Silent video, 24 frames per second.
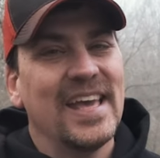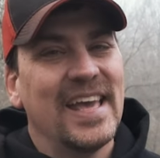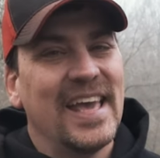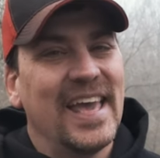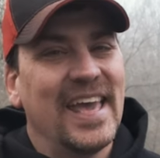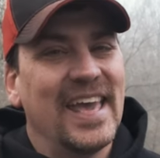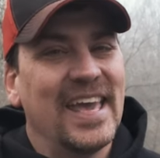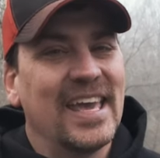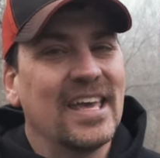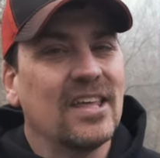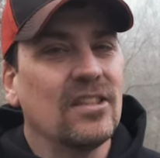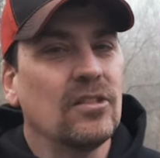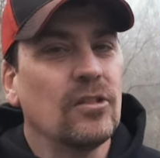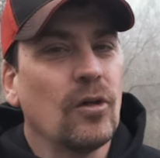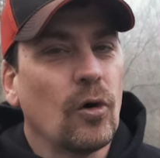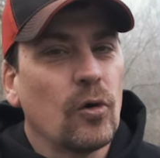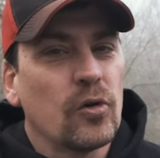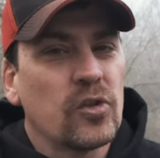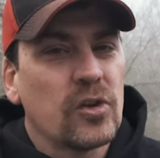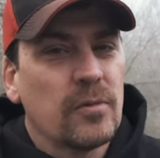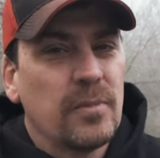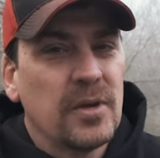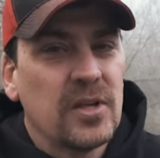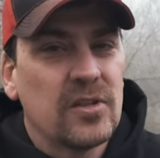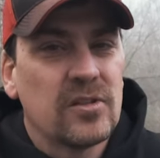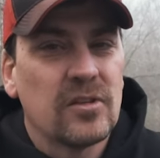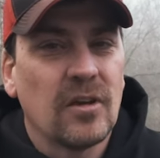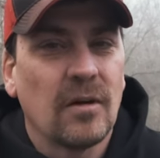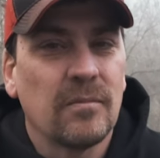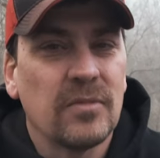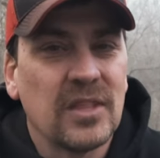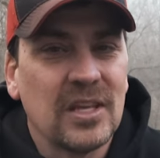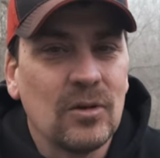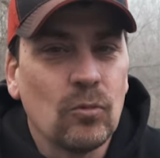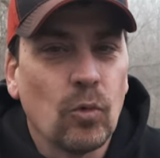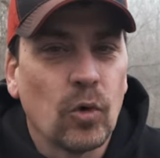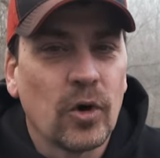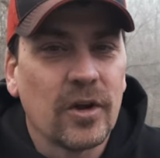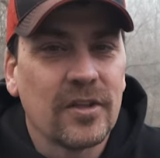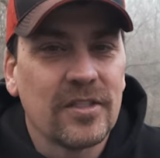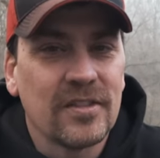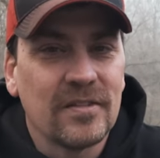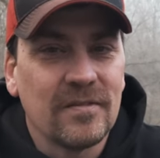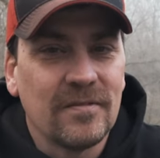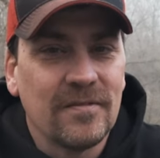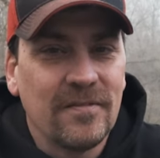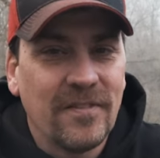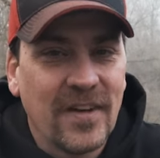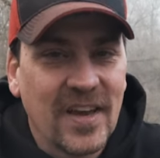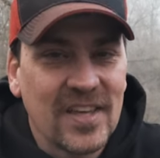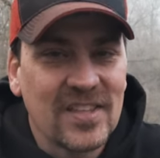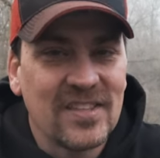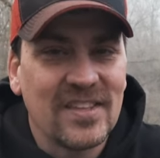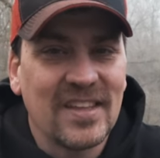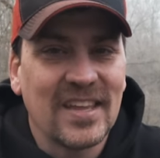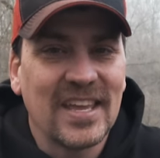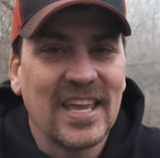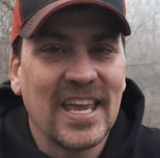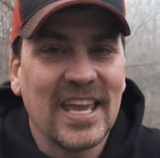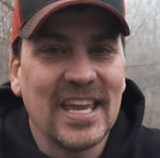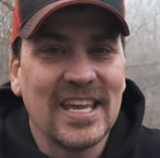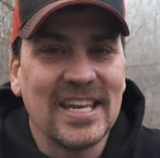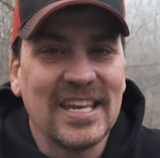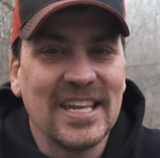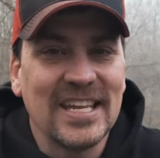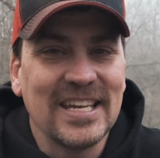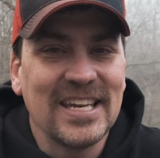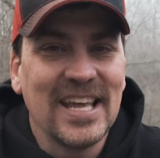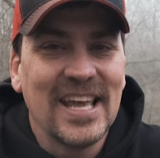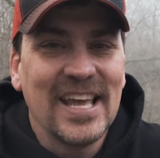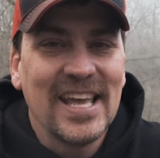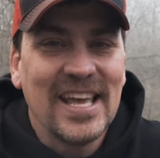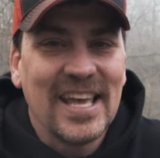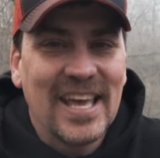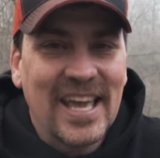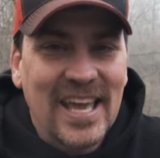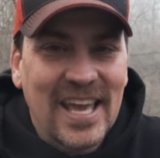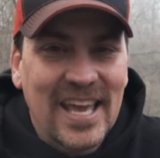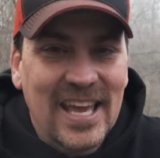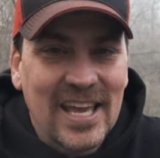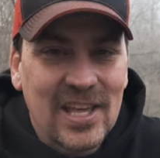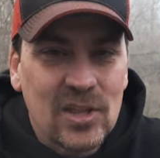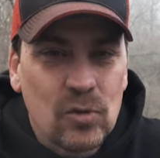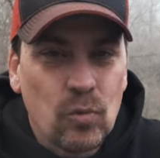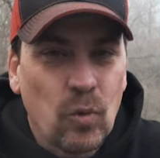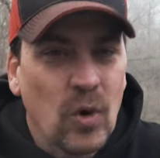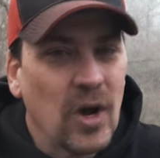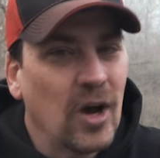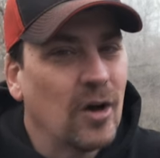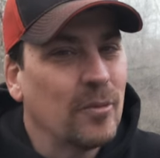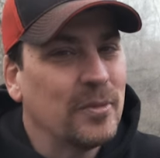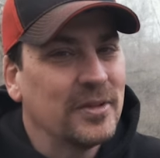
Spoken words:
and those could be something worth investigating as well.